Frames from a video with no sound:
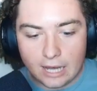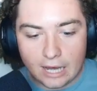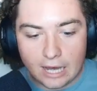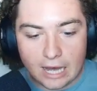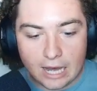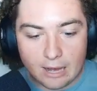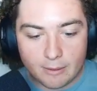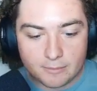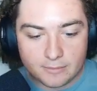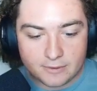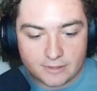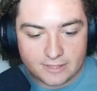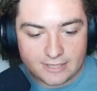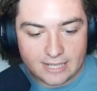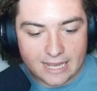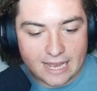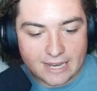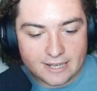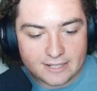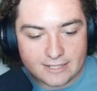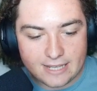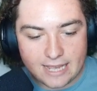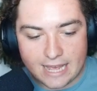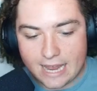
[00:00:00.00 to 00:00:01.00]
Um,
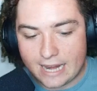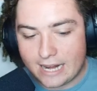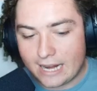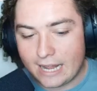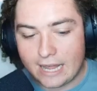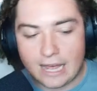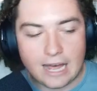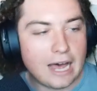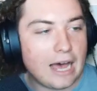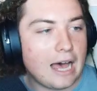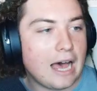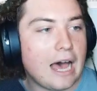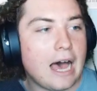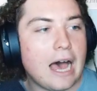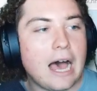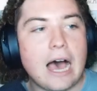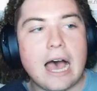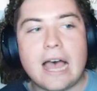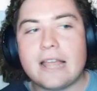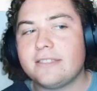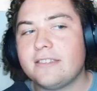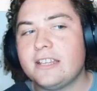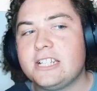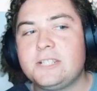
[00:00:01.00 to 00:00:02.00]
1010.
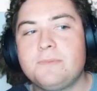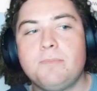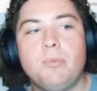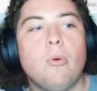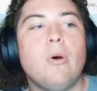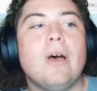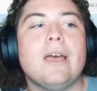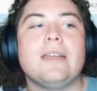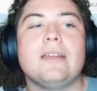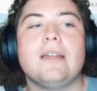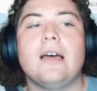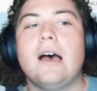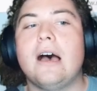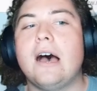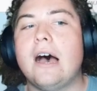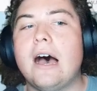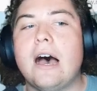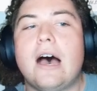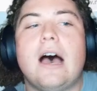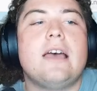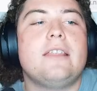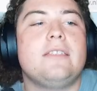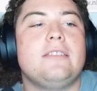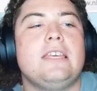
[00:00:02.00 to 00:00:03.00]
At this point,
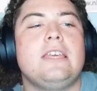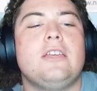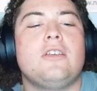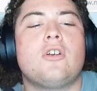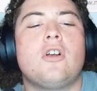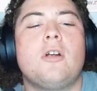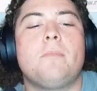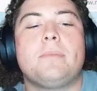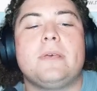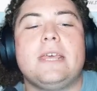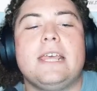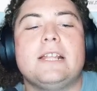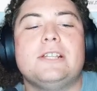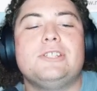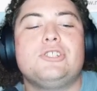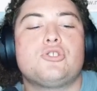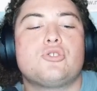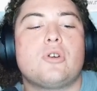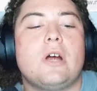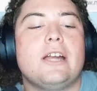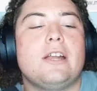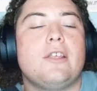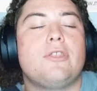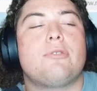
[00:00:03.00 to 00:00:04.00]
Europeans
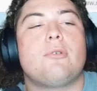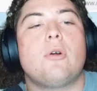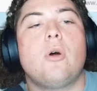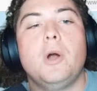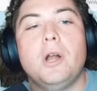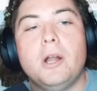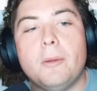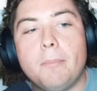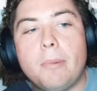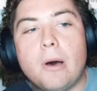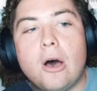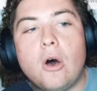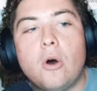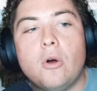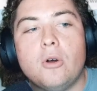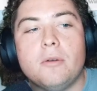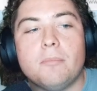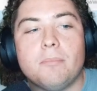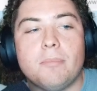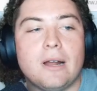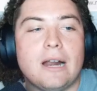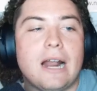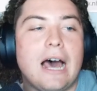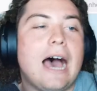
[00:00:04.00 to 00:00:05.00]
trying to throw it a
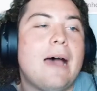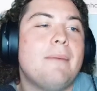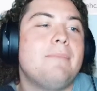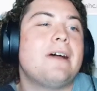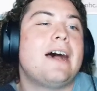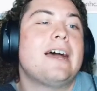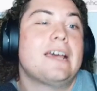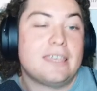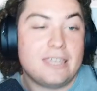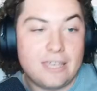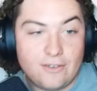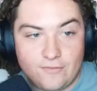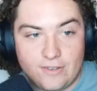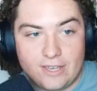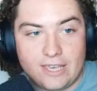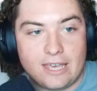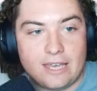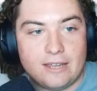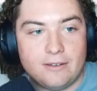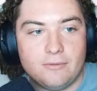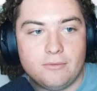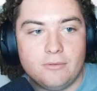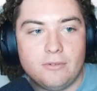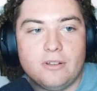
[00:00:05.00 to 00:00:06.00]
bone, but I'm not giving
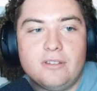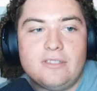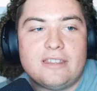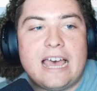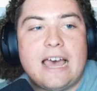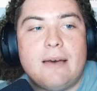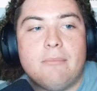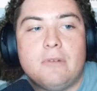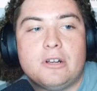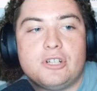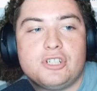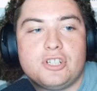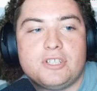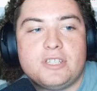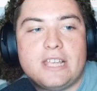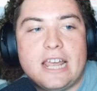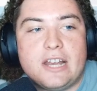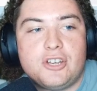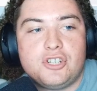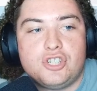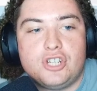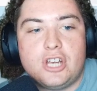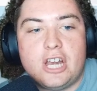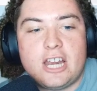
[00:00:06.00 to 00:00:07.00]
it that much
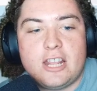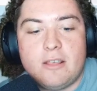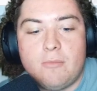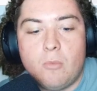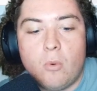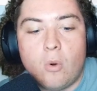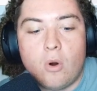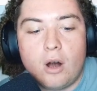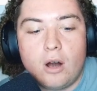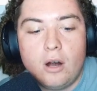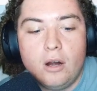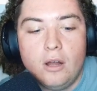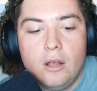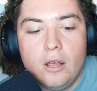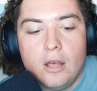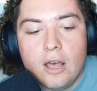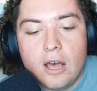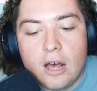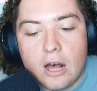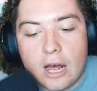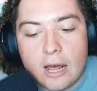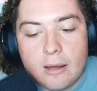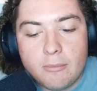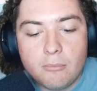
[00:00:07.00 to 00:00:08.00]
attention anymore.
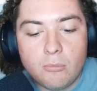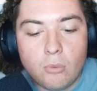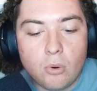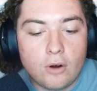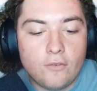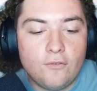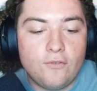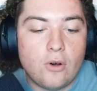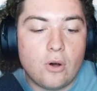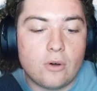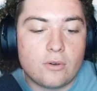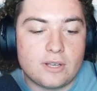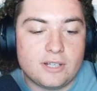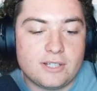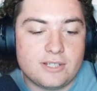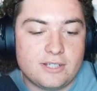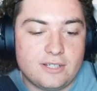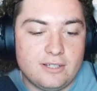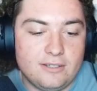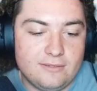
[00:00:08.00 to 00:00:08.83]
I'm more yeah, focused.